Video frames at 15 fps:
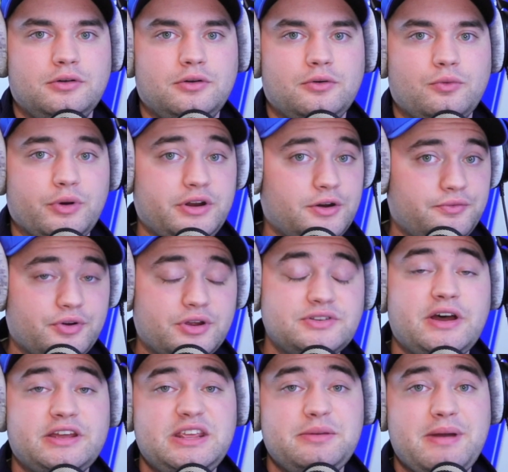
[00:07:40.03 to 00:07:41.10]
We're here for
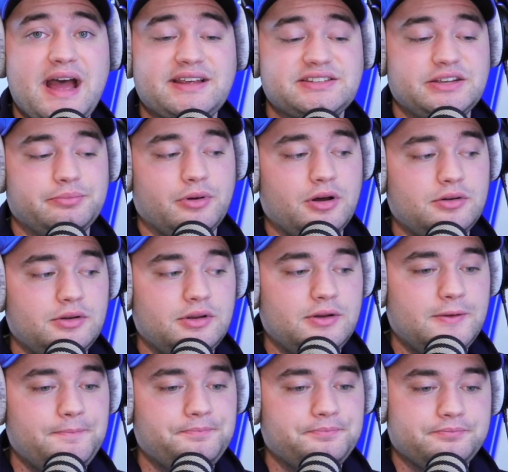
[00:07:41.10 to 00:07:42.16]
Kentucky basketball.
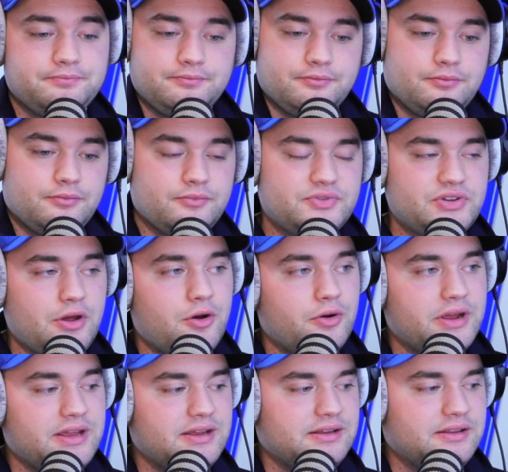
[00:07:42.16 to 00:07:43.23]
So
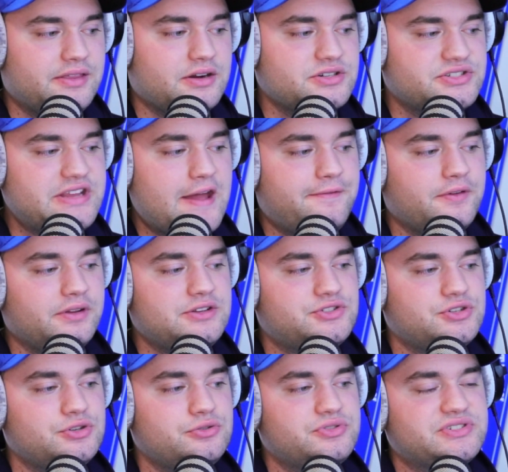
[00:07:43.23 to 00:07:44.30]
there's definitely
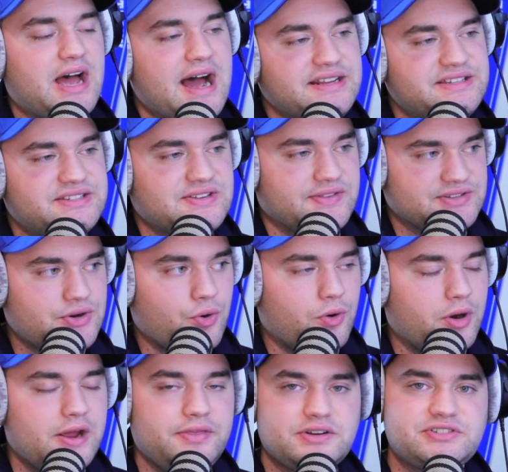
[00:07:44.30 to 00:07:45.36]
two sides to this
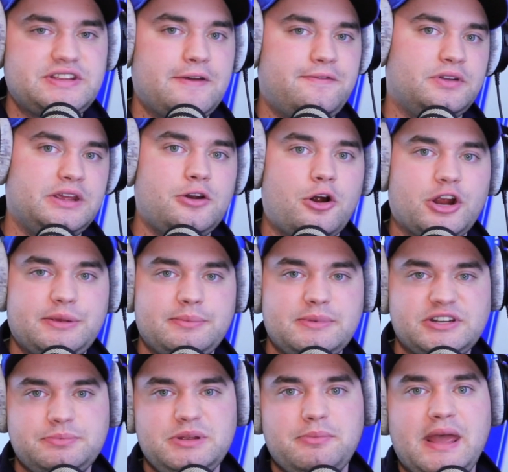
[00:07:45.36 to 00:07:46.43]
coin. There's definitely an argument
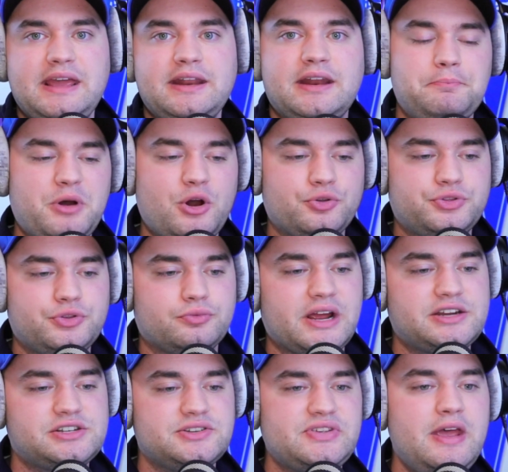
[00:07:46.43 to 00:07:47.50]
to be made in both
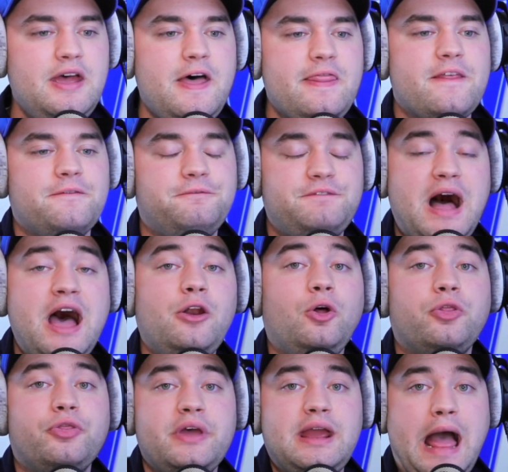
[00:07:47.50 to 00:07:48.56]
directions. The final
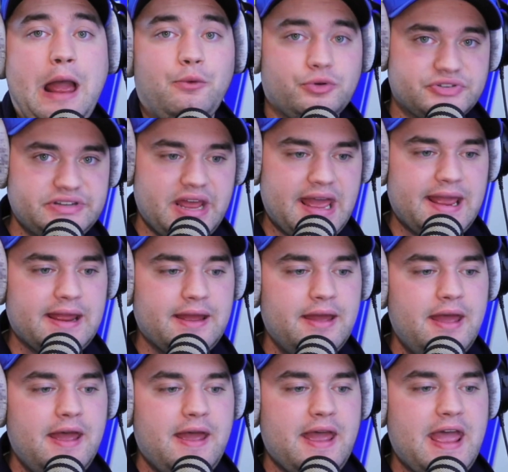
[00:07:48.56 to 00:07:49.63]
thing I will say,
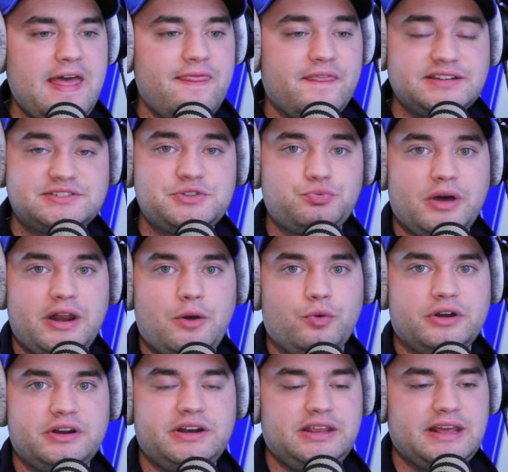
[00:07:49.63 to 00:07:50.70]
and this is what I
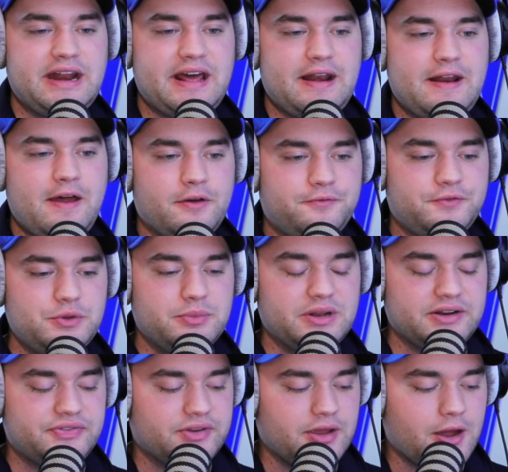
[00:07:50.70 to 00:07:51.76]
wanted to get at a few
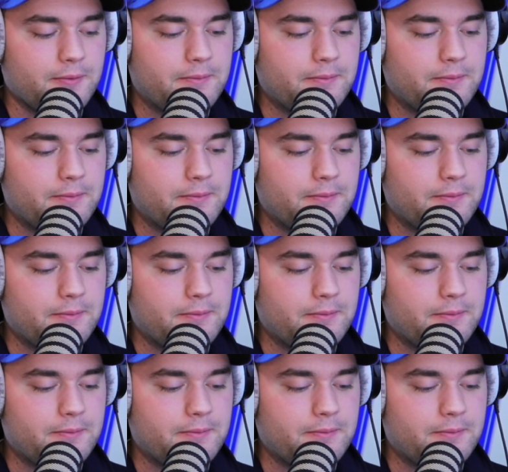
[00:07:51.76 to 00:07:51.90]
minutes ago.